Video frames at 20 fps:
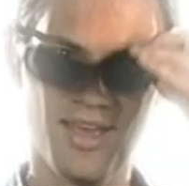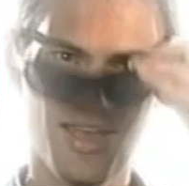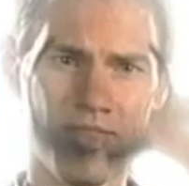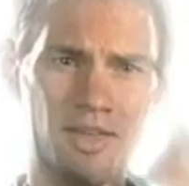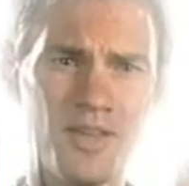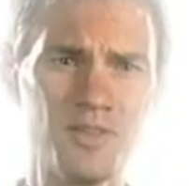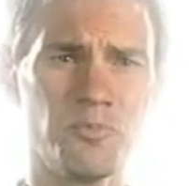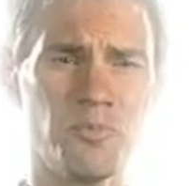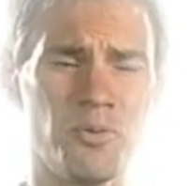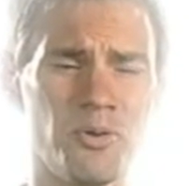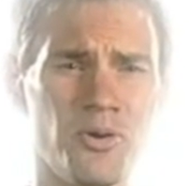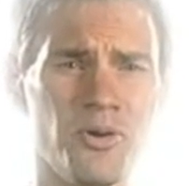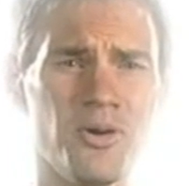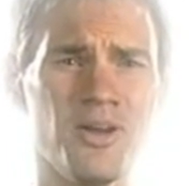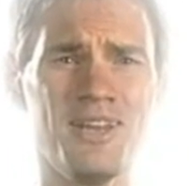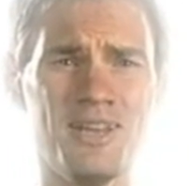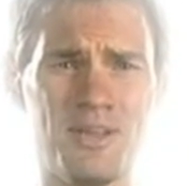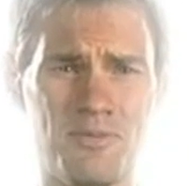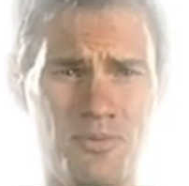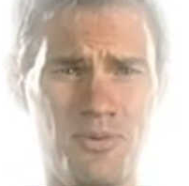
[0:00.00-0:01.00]
That's
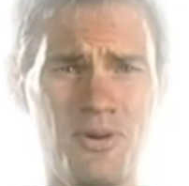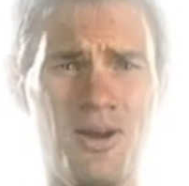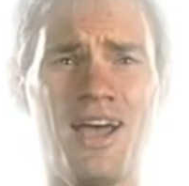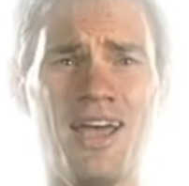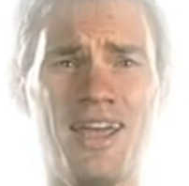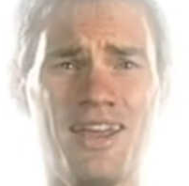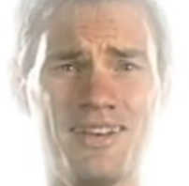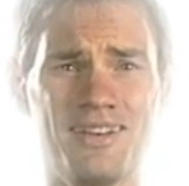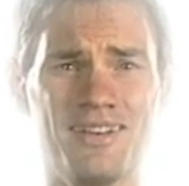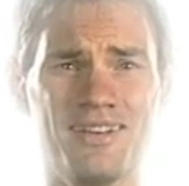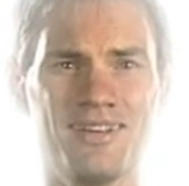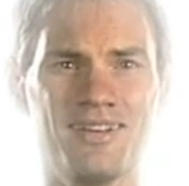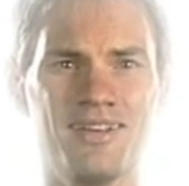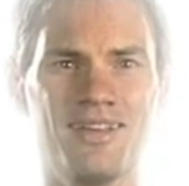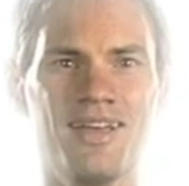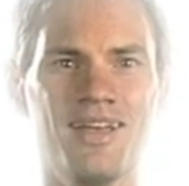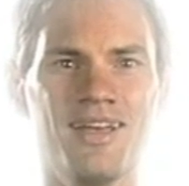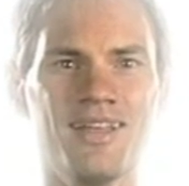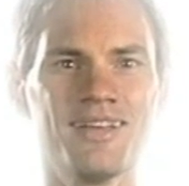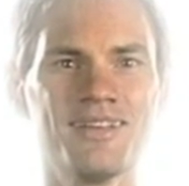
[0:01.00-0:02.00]
pretty bright.
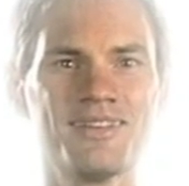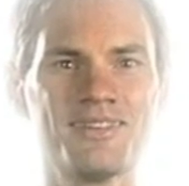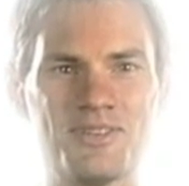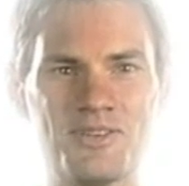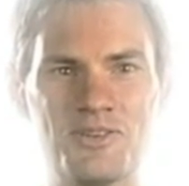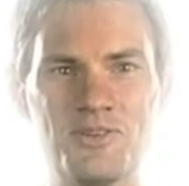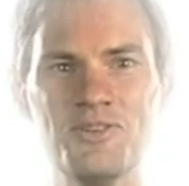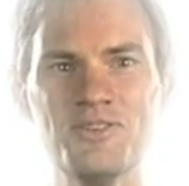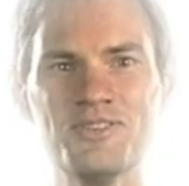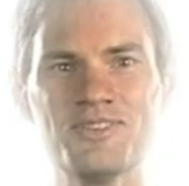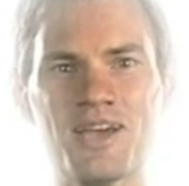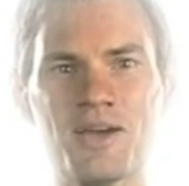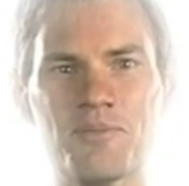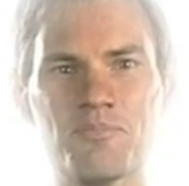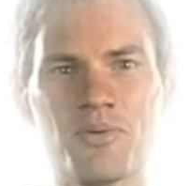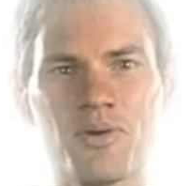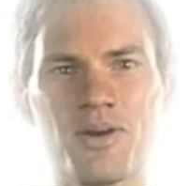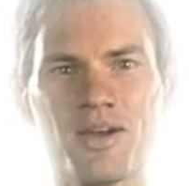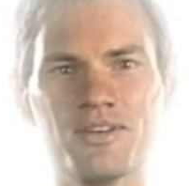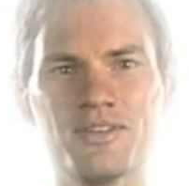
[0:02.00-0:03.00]
Let's use that
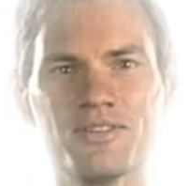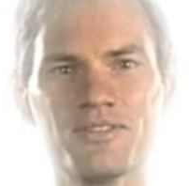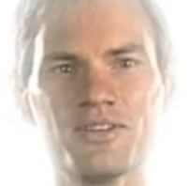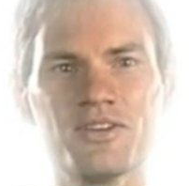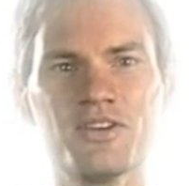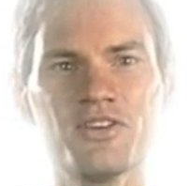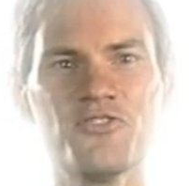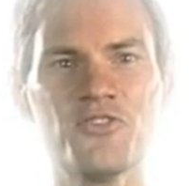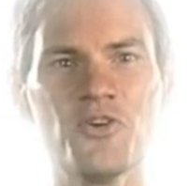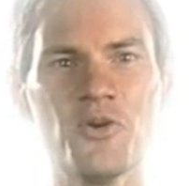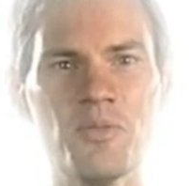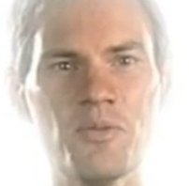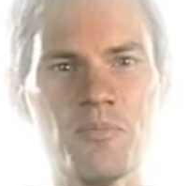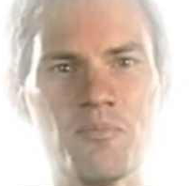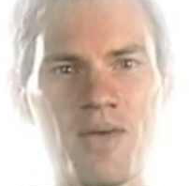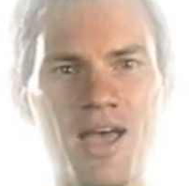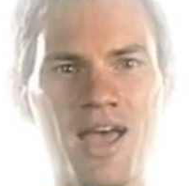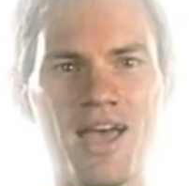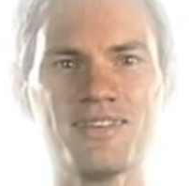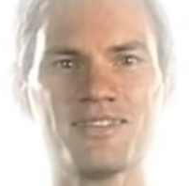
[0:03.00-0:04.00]
brightness to confirm the
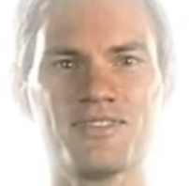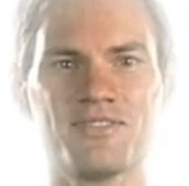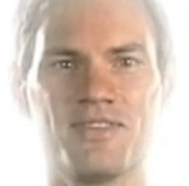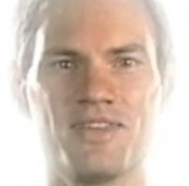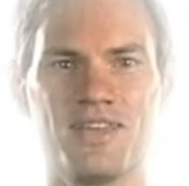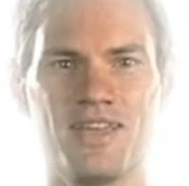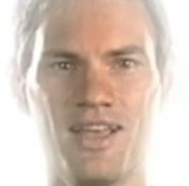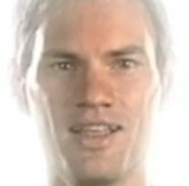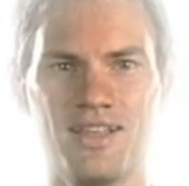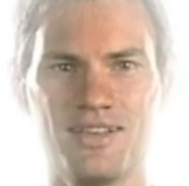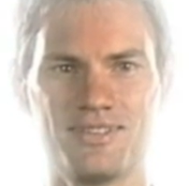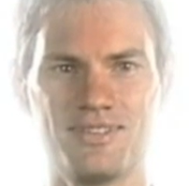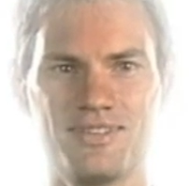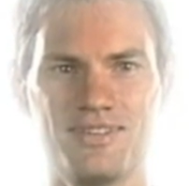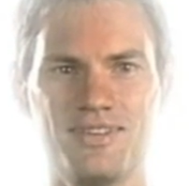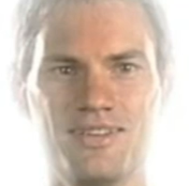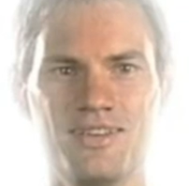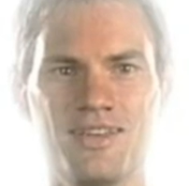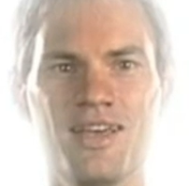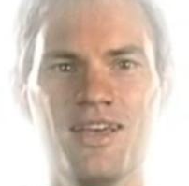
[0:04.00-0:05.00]
mass of the galaxy.
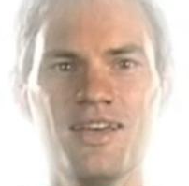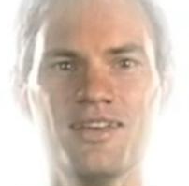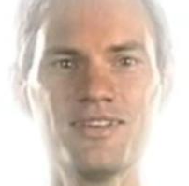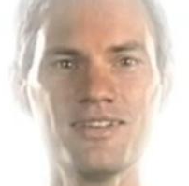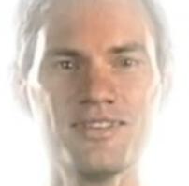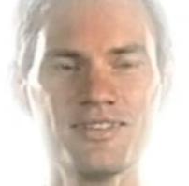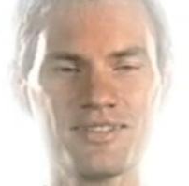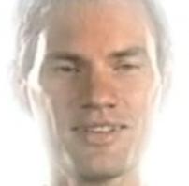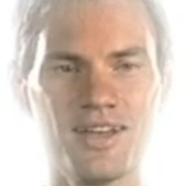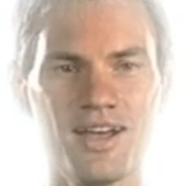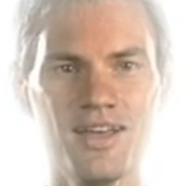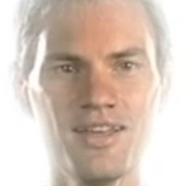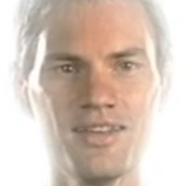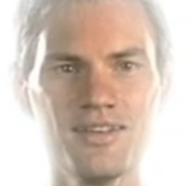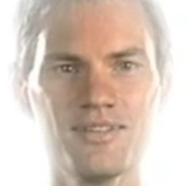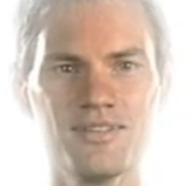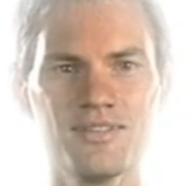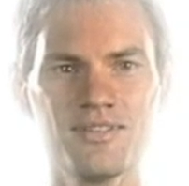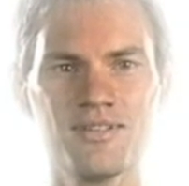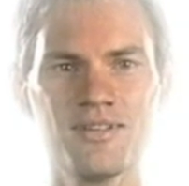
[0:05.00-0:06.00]
To start,
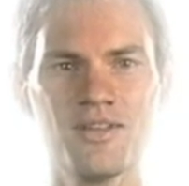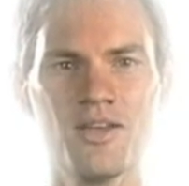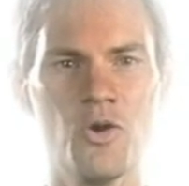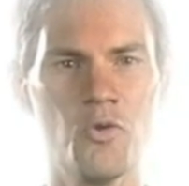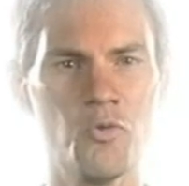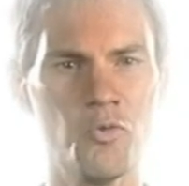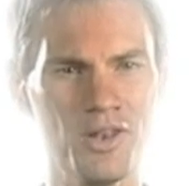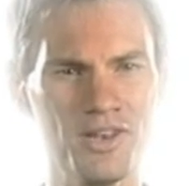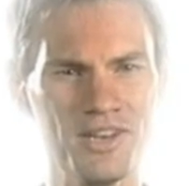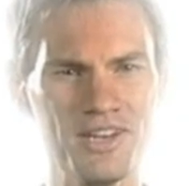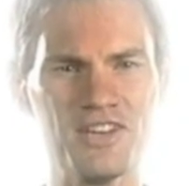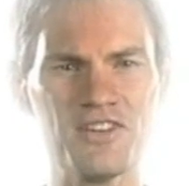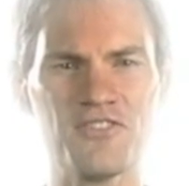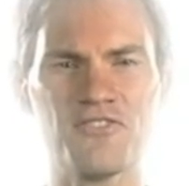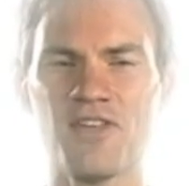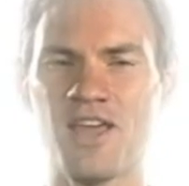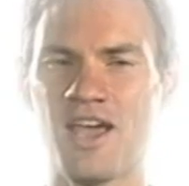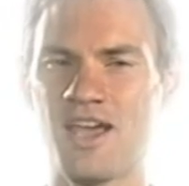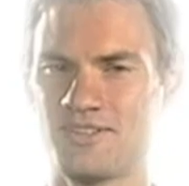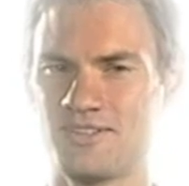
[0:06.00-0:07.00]
we'll need a
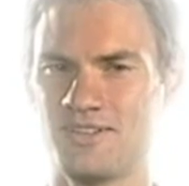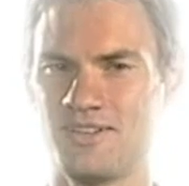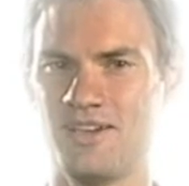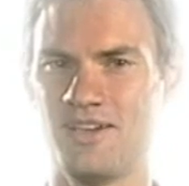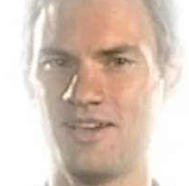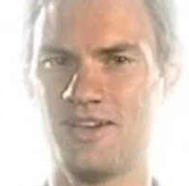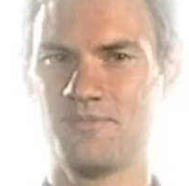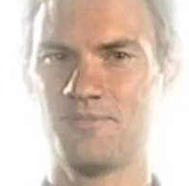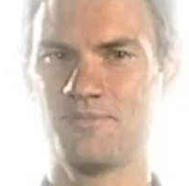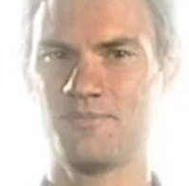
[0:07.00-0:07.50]
flashlight.